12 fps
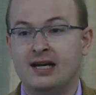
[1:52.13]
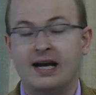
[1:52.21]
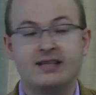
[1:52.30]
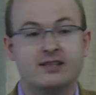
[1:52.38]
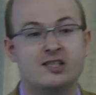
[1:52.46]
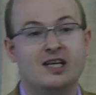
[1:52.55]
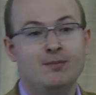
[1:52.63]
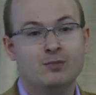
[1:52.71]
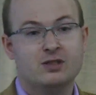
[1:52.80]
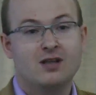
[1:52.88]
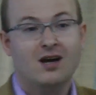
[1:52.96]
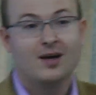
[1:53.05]
At the same
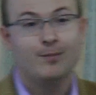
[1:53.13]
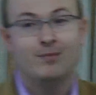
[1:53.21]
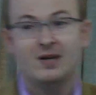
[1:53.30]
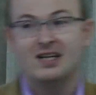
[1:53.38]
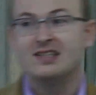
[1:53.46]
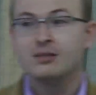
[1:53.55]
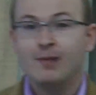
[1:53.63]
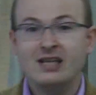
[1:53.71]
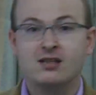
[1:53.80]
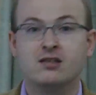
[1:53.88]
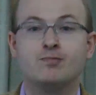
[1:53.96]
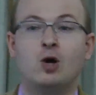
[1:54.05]
time, this makes it